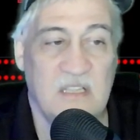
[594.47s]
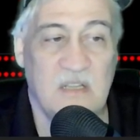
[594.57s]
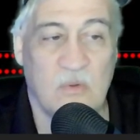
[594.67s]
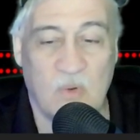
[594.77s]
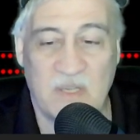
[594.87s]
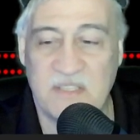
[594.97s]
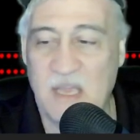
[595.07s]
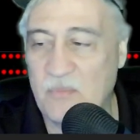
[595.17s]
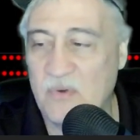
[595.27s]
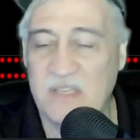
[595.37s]

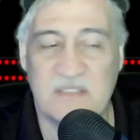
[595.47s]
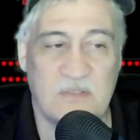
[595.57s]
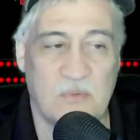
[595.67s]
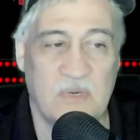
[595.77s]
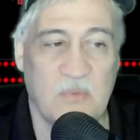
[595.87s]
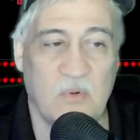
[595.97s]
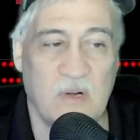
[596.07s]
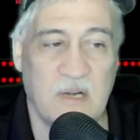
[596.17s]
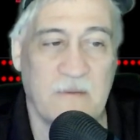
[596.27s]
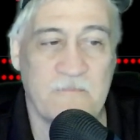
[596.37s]
One-time risk to
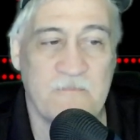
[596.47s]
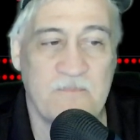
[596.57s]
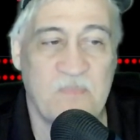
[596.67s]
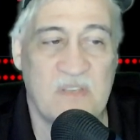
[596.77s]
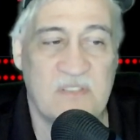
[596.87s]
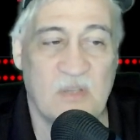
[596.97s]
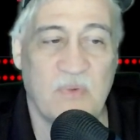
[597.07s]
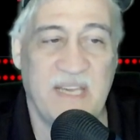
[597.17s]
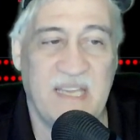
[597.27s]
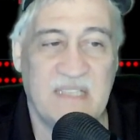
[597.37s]
reward. So
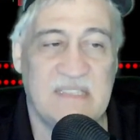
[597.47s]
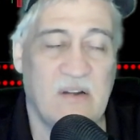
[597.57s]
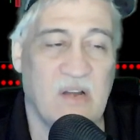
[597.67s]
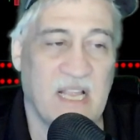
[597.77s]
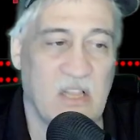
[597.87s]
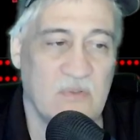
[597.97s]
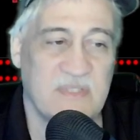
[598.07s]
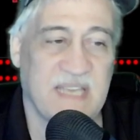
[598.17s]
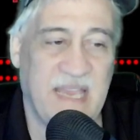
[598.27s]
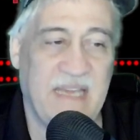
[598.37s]
when it hit there, I
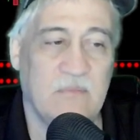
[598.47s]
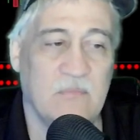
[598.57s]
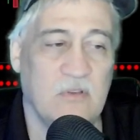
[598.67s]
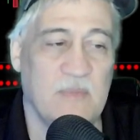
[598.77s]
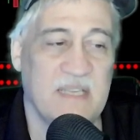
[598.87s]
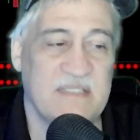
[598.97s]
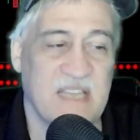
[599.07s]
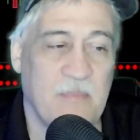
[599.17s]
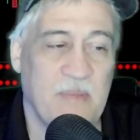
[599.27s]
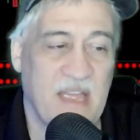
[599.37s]
closed 8, moved my
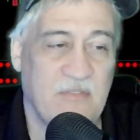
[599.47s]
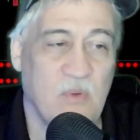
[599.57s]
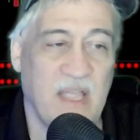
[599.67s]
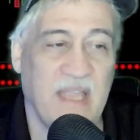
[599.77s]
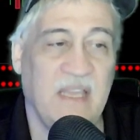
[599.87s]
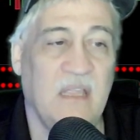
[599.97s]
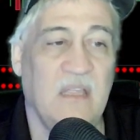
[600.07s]
stop halfway.